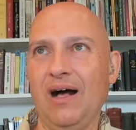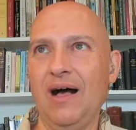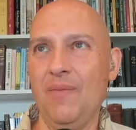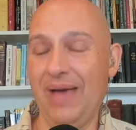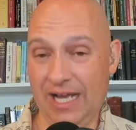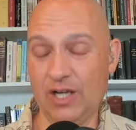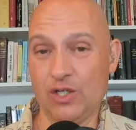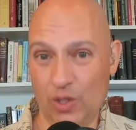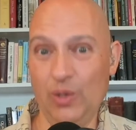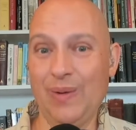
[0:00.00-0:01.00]
Making
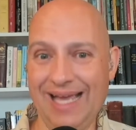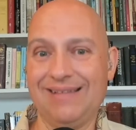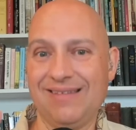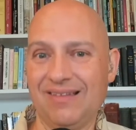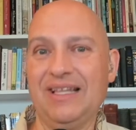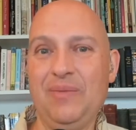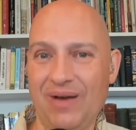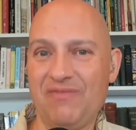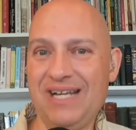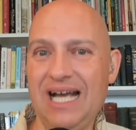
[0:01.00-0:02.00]
sure you get sleep
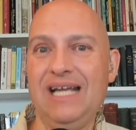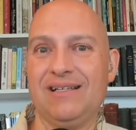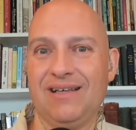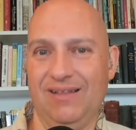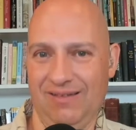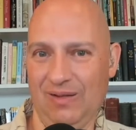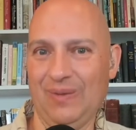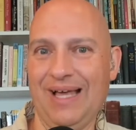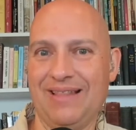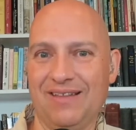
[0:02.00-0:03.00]
every night. So
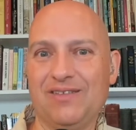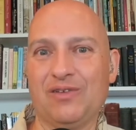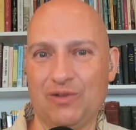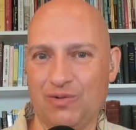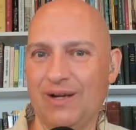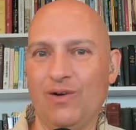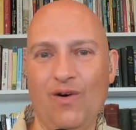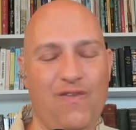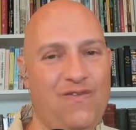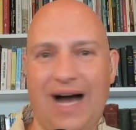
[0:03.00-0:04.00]
like, this is
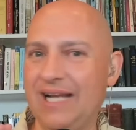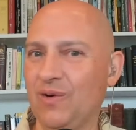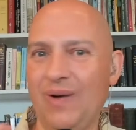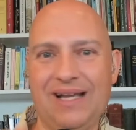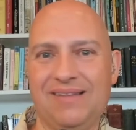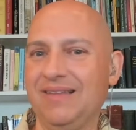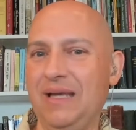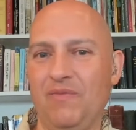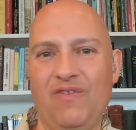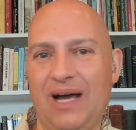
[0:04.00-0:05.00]
critical. Find a way to
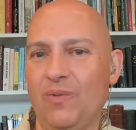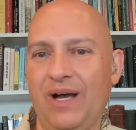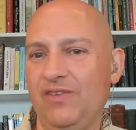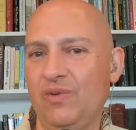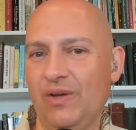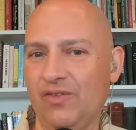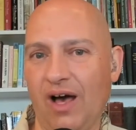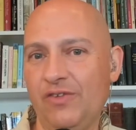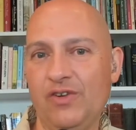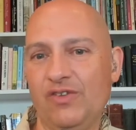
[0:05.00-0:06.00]
sleep, find ways to
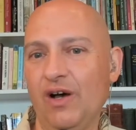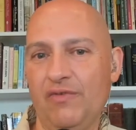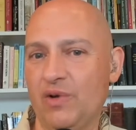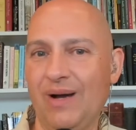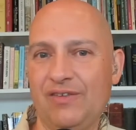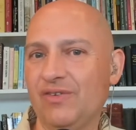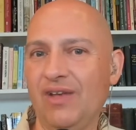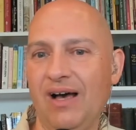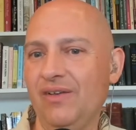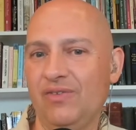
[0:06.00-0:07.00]
exhaust yourself through
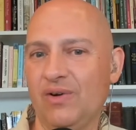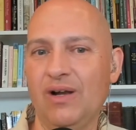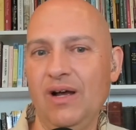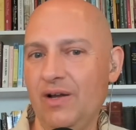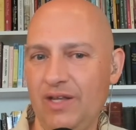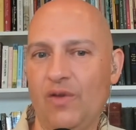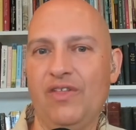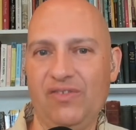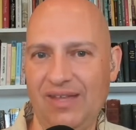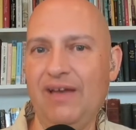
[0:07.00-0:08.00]
exercise, or,
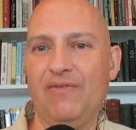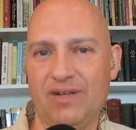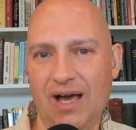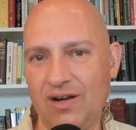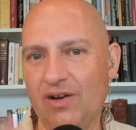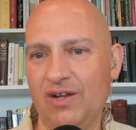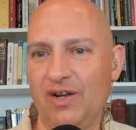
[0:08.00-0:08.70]
that's safe and not hurting your